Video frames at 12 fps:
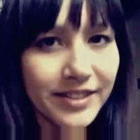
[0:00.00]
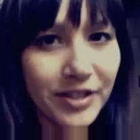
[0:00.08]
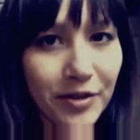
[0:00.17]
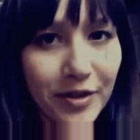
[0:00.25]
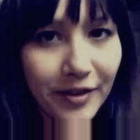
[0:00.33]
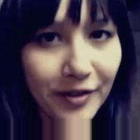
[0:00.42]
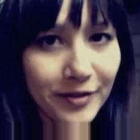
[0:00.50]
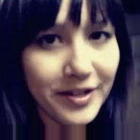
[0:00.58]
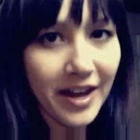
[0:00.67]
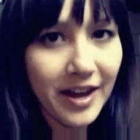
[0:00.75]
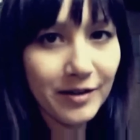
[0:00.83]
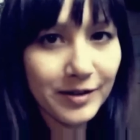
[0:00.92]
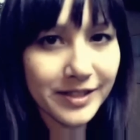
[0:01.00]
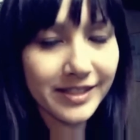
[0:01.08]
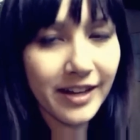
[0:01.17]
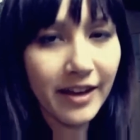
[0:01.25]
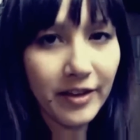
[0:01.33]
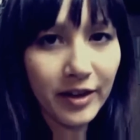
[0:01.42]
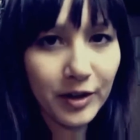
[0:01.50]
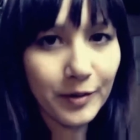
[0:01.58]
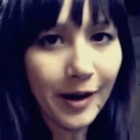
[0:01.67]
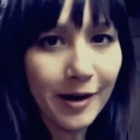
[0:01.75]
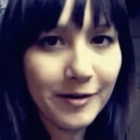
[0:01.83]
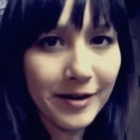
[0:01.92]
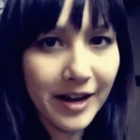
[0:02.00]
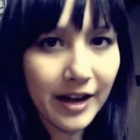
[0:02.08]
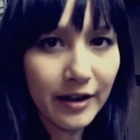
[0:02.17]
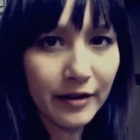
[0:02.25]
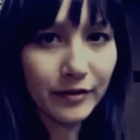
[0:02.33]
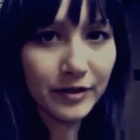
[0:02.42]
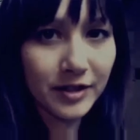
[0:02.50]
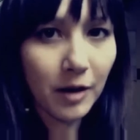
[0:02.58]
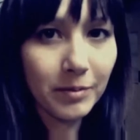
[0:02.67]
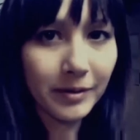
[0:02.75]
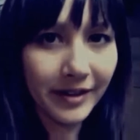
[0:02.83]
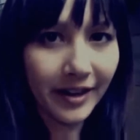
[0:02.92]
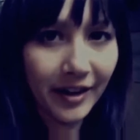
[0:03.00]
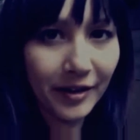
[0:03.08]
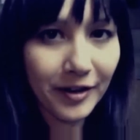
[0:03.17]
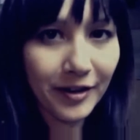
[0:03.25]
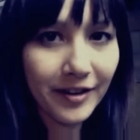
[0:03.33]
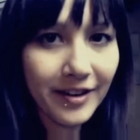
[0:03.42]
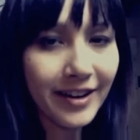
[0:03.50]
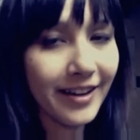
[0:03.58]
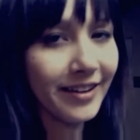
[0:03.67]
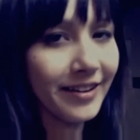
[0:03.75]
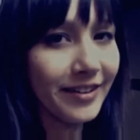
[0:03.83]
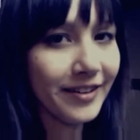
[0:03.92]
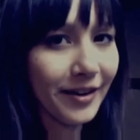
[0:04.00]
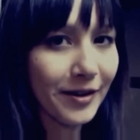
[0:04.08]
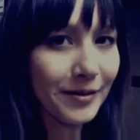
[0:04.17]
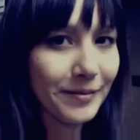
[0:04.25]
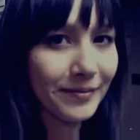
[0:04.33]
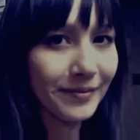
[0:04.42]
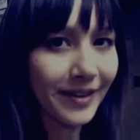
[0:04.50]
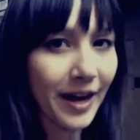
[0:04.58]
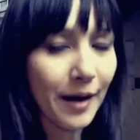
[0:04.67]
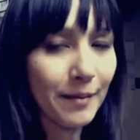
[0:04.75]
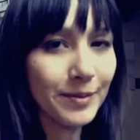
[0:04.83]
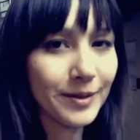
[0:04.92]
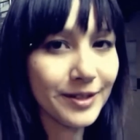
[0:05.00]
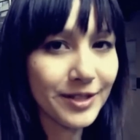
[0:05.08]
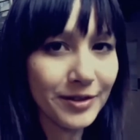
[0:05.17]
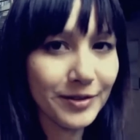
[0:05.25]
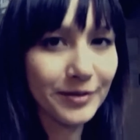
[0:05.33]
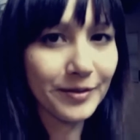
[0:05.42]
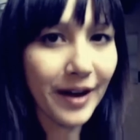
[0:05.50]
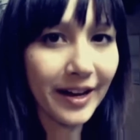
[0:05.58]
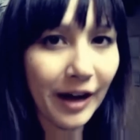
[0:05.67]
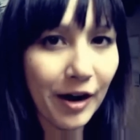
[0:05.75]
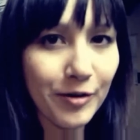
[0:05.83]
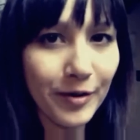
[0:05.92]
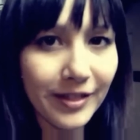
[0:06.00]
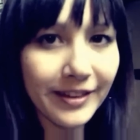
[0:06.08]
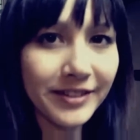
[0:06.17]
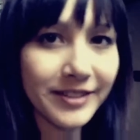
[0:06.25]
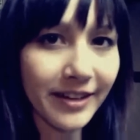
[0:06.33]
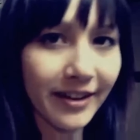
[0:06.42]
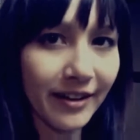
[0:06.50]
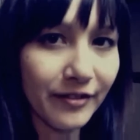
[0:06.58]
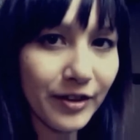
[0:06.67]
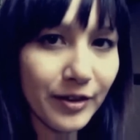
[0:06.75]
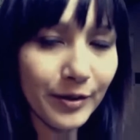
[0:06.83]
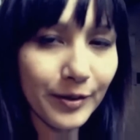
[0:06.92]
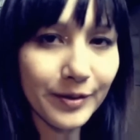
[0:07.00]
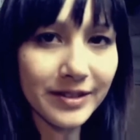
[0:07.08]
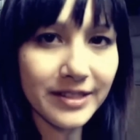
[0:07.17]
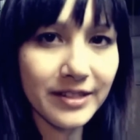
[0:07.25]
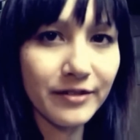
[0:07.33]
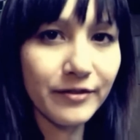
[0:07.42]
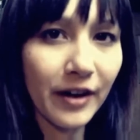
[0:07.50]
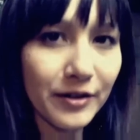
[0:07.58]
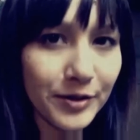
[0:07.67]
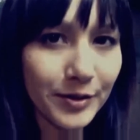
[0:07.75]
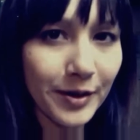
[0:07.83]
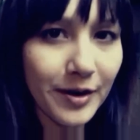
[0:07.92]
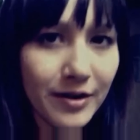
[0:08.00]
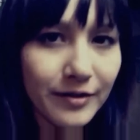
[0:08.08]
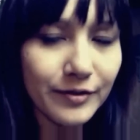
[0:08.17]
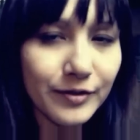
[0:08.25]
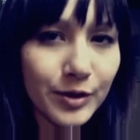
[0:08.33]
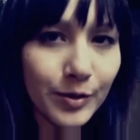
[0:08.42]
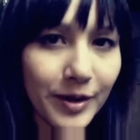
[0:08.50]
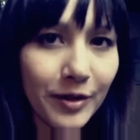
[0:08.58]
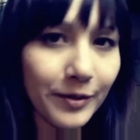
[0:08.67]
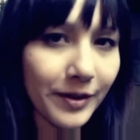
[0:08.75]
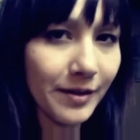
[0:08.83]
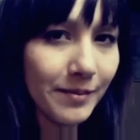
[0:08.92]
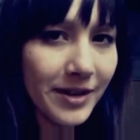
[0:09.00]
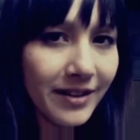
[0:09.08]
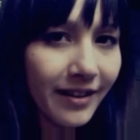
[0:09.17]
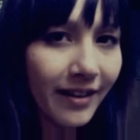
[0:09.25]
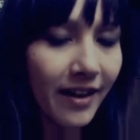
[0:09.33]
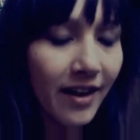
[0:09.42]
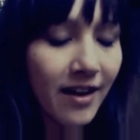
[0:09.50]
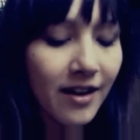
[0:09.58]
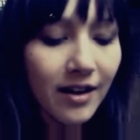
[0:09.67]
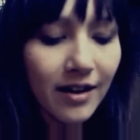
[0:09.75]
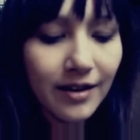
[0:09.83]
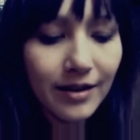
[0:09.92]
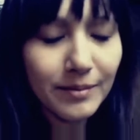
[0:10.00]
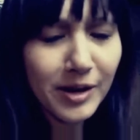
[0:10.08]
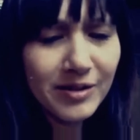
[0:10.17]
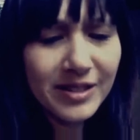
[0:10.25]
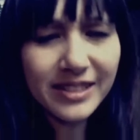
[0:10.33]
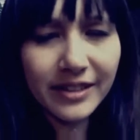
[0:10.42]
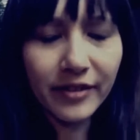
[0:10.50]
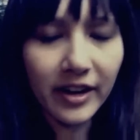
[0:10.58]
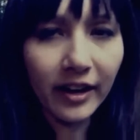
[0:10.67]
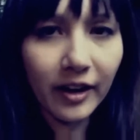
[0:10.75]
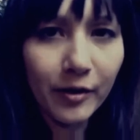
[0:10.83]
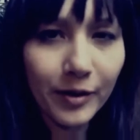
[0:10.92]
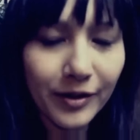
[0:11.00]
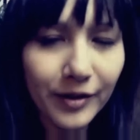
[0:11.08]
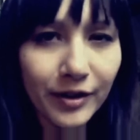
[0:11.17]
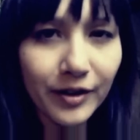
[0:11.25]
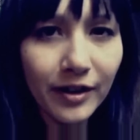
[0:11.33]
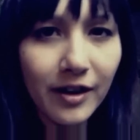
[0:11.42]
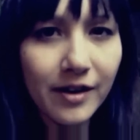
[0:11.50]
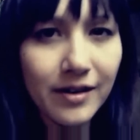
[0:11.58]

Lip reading: So the other day I was telling you how I have a doppelganger, and I happened to hang out with Linda Avey, who is the founder of 23andMe. I always love hanging out with her.